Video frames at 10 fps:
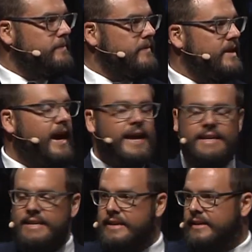the
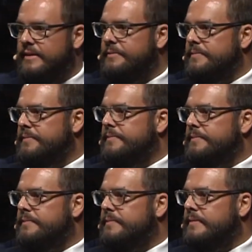idea
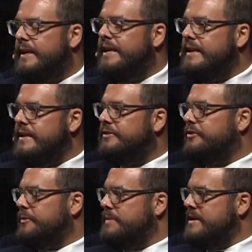that he needs
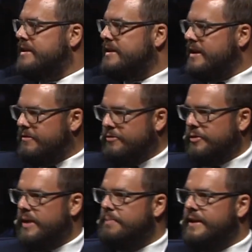to be
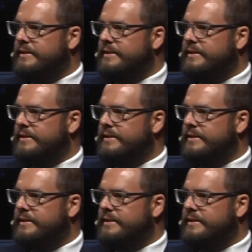careful and pay